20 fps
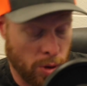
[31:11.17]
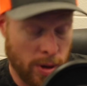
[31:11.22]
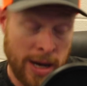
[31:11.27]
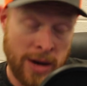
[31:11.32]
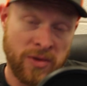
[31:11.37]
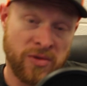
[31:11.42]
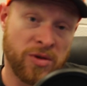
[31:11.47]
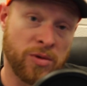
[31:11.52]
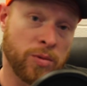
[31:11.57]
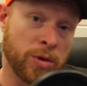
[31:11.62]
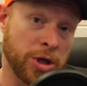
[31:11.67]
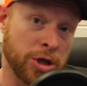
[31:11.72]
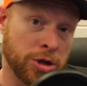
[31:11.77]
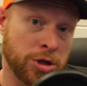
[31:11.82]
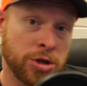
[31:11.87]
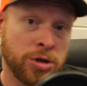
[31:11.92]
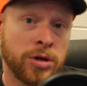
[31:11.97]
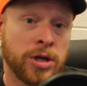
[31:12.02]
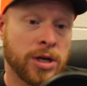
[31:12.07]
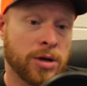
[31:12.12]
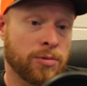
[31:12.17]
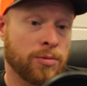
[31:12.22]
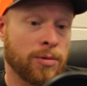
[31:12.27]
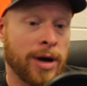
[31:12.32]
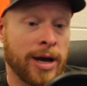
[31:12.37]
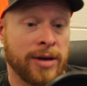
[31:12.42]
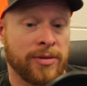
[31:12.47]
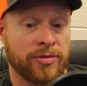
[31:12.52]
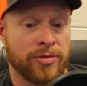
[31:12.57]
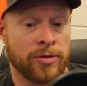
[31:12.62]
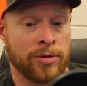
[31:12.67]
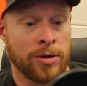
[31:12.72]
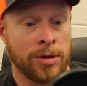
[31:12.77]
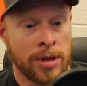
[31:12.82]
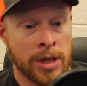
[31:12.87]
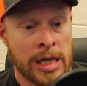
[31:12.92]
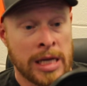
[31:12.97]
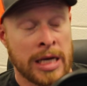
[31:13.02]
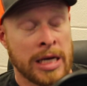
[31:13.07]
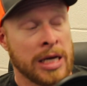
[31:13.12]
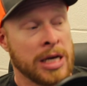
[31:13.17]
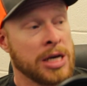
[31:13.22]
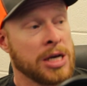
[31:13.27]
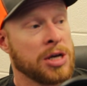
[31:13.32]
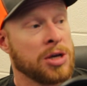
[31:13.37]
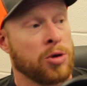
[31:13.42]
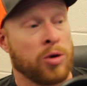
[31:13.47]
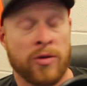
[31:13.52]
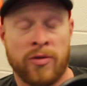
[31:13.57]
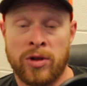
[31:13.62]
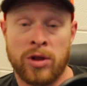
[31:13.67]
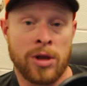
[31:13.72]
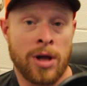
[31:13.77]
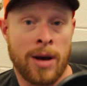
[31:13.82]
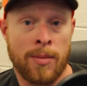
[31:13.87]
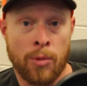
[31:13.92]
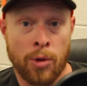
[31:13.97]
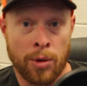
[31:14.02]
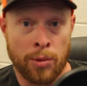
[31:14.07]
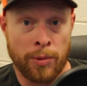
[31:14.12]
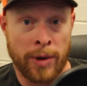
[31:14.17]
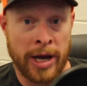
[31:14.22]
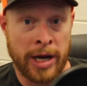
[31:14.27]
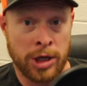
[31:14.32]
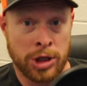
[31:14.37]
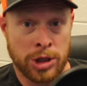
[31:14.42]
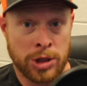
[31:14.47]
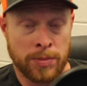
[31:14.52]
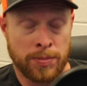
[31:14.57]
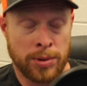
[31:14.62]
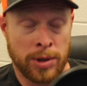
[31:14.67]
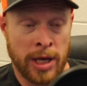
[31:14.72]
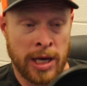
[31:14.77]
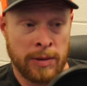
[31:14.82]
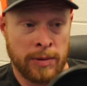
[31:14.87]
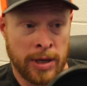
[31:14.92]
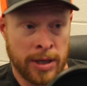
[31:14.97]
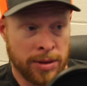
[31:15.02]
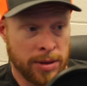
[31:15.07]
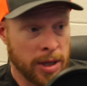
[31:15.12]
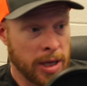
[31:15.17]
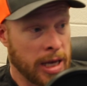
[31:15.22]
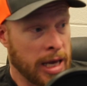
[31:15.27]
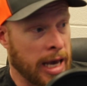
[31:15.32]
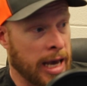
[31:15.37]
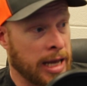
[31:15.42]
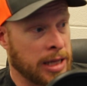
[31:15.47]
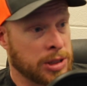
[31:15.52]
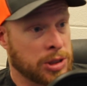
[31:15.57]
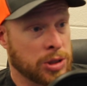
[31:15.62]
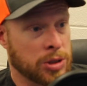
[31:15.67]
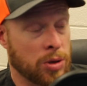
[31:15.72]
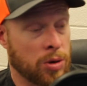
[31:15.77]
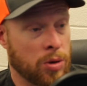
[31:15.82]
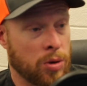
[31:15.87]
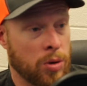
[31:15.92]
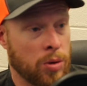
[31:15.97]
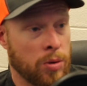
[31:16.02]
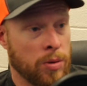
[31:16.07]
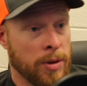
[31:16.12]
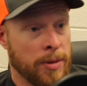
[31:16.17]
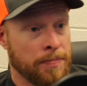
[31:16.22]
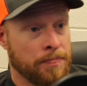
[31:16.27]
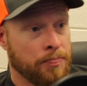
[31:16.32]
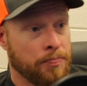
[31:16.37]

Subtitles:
However, when you're shooting a rifle, you have a lot more range to play with. And so,